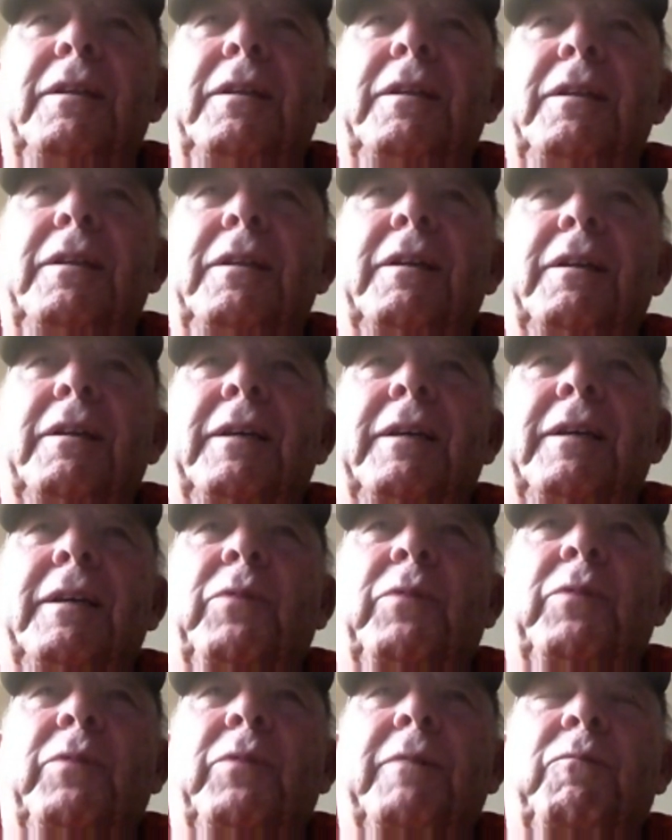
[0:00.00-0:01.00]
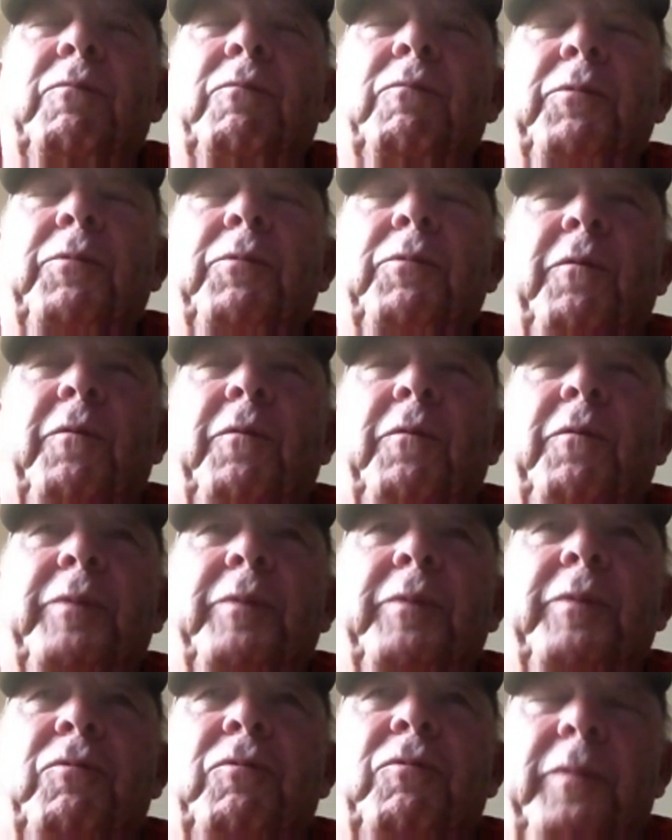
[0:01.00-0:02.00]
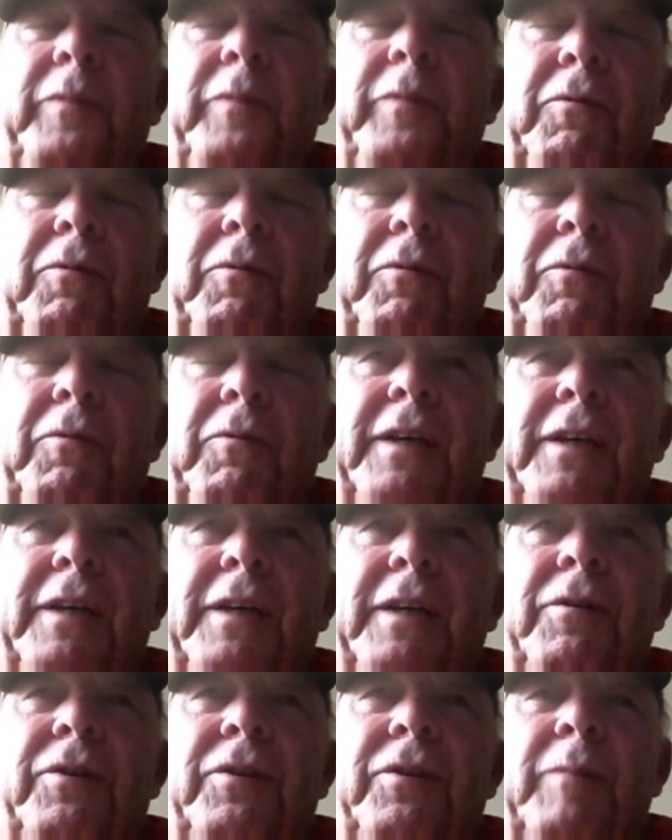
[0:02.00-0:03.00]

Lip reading: Then we were a freshman group there on scholarship,